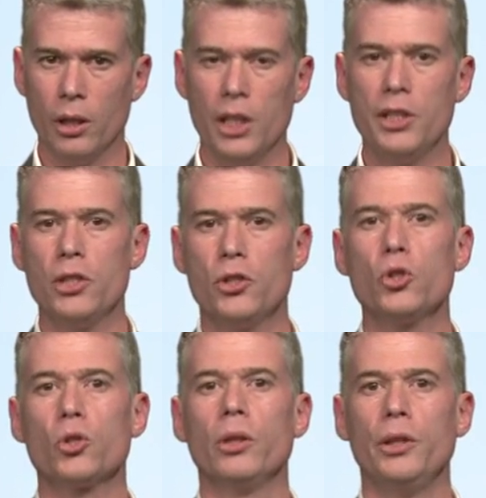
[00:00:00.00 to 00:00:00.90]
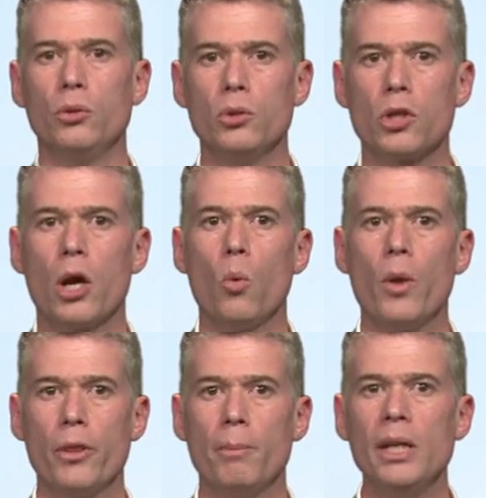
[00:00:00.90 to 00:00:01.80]
It is usually used
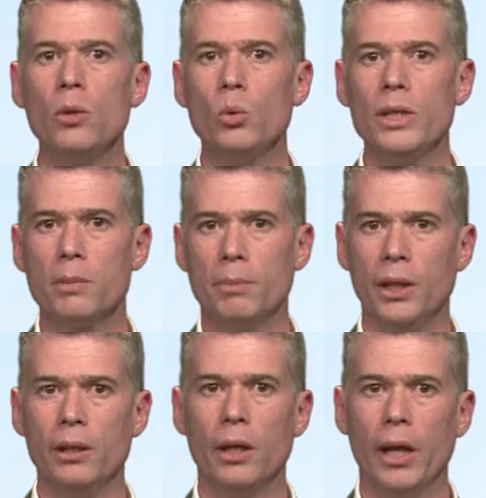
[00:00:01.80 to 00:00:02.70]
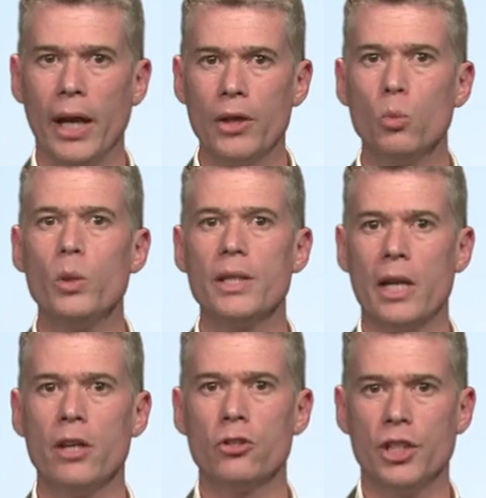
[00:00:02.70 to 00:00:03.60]
when the mean wind speed and the wind
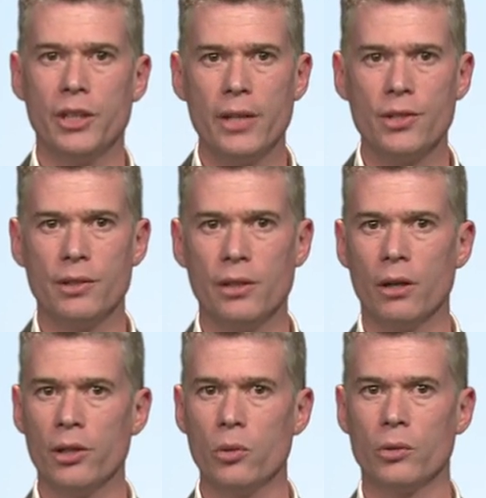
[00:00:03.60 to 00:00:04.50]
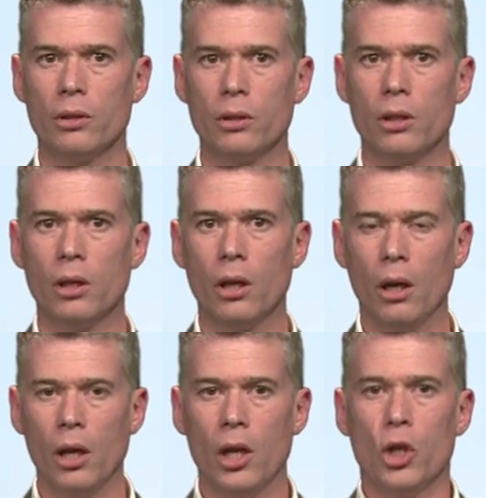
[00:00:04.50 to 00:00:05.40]
energy density are known.
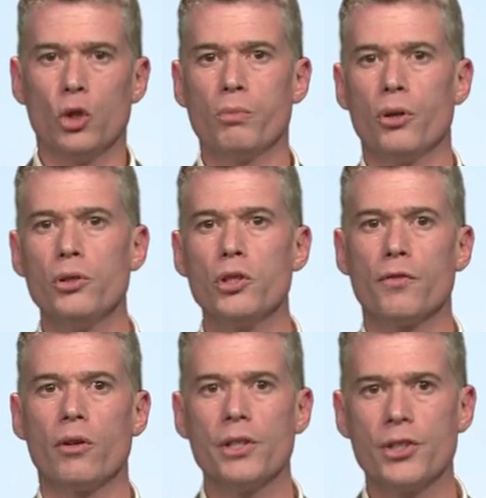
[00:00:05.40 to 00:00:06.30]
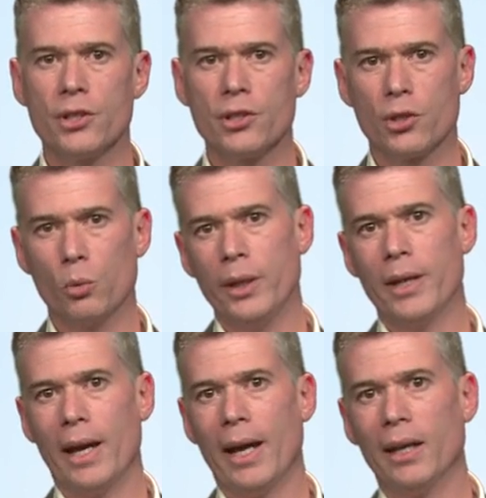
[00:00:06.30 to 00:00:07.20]
To produce, for instance, a wind
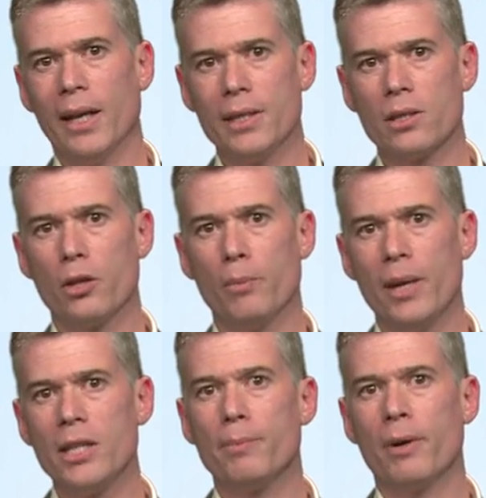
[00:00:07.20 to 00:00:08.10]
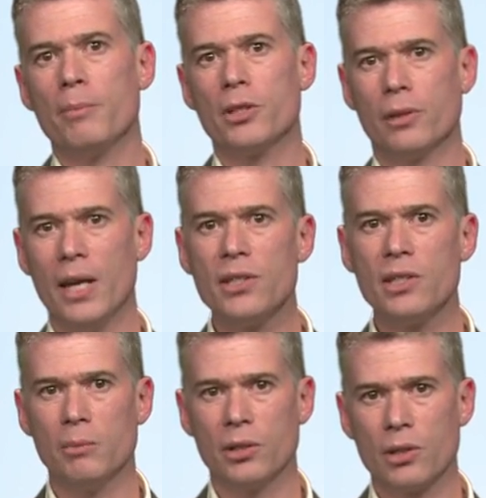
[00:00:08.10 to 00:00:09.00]
atlas, the best parameter
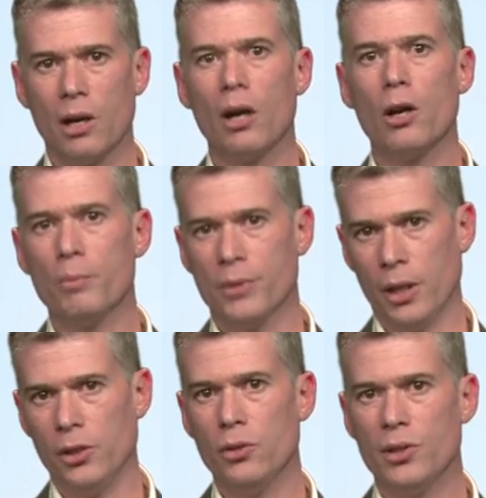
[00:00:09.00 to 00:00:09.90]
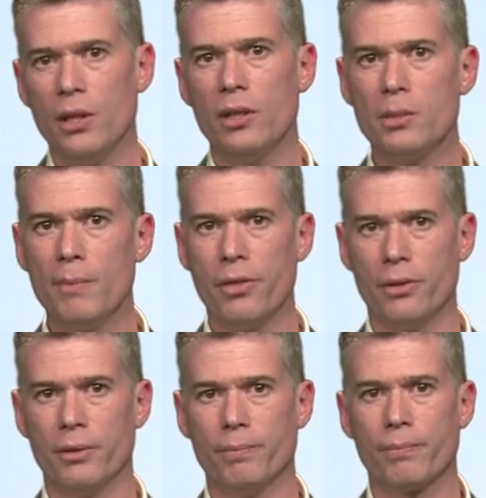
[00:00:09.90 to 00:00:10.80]
estimates are obtained using this method.